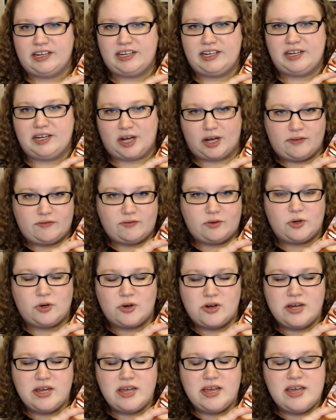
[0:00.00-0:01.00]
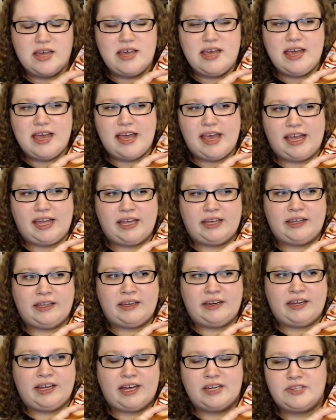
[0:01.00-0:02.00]
novel
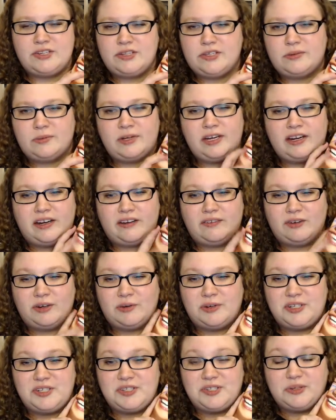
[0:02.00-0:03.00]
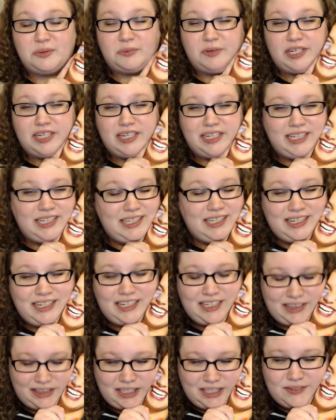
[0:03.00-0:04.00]
and I just want everyone to read it
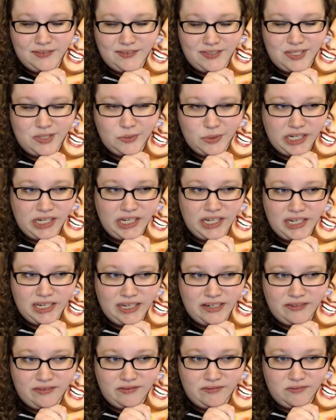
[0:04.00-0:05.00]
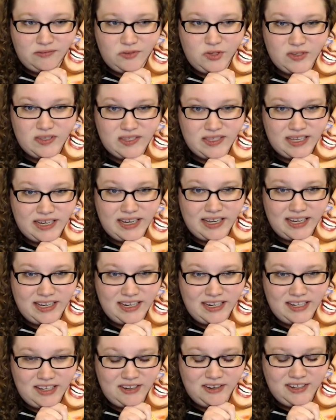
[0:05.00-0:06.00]
and love Sweetie just like
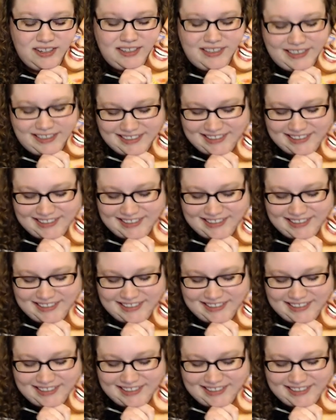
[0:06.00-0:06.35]
I do.